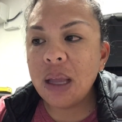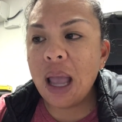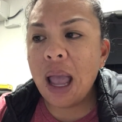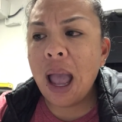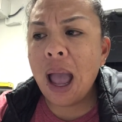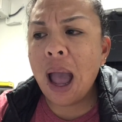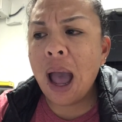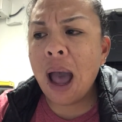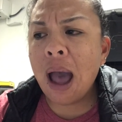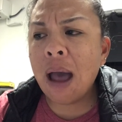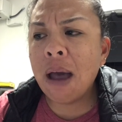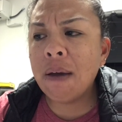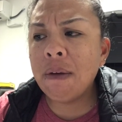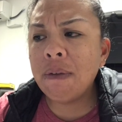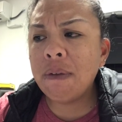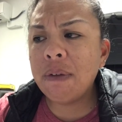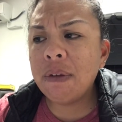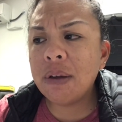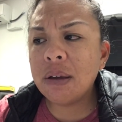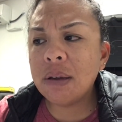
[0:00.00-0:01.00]

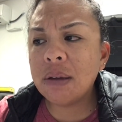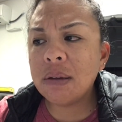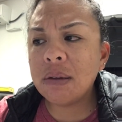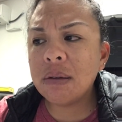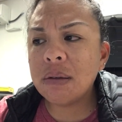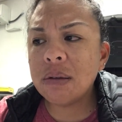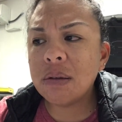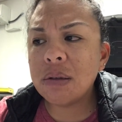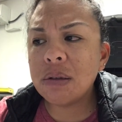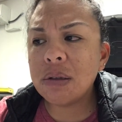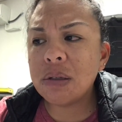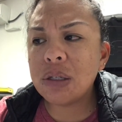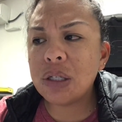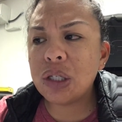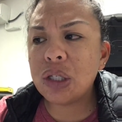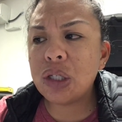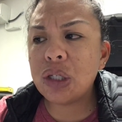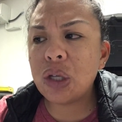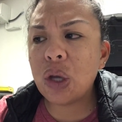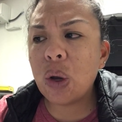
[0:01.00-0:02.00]
have
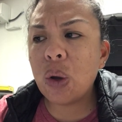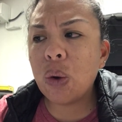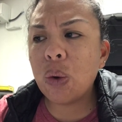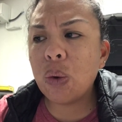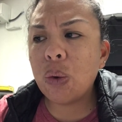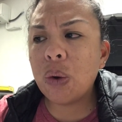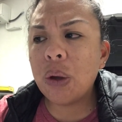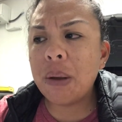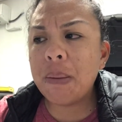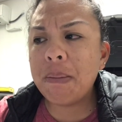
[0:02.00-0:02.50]
so